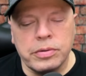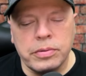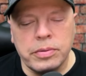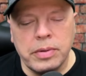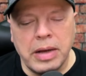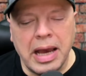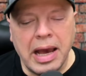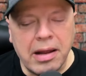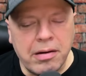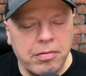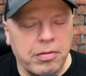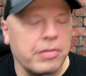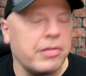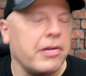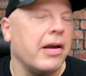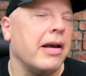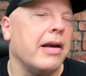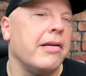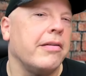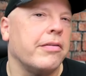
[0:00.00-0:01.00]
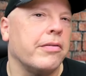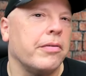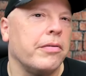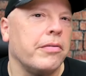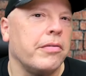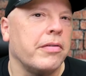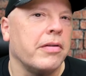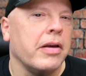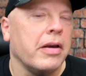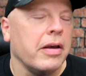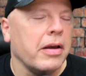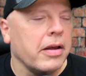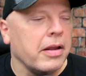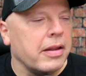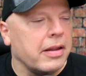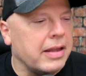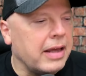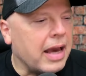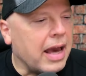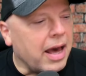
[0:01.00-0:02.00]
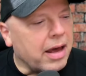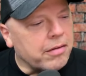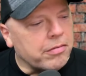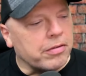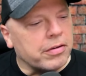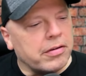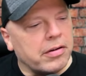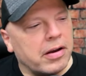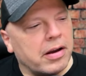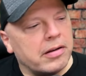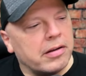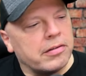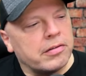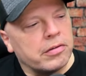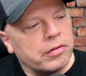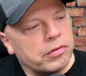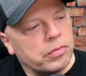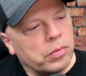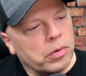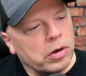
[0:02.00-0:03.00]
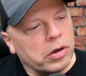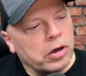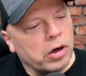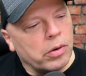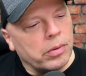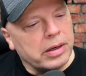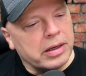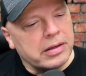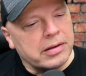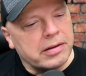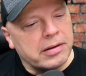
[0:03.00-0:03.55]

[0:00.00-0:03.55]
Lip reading: advertisers, the advertisers were going